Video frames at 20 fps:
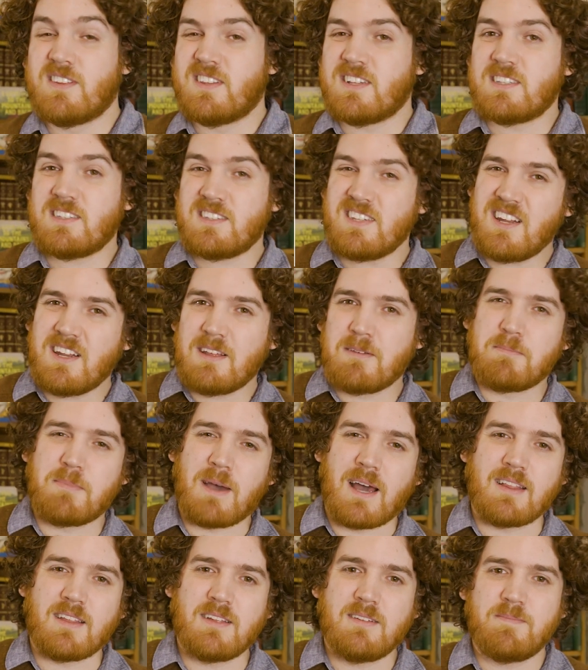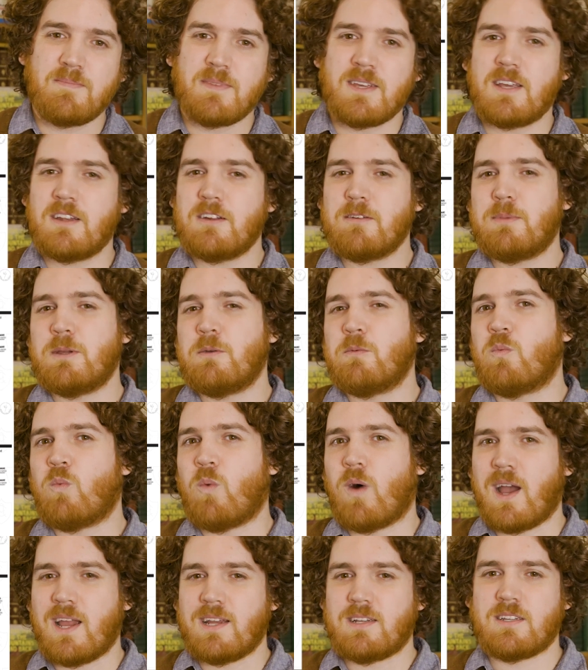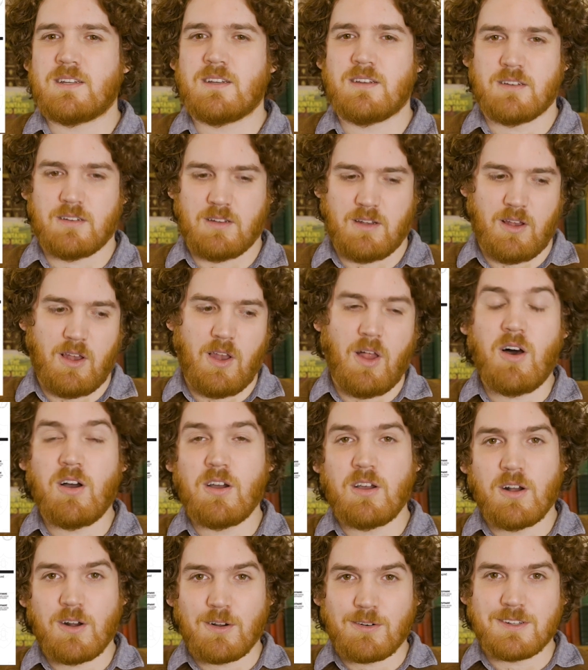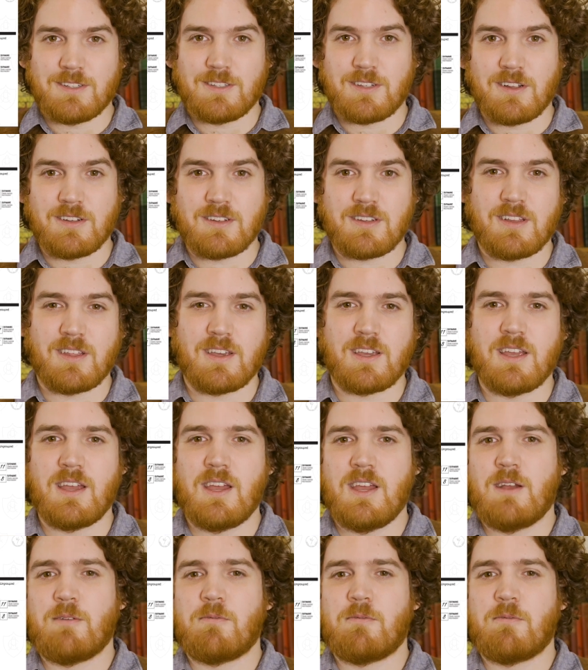the Senate ballot, it'll be white and long horizontally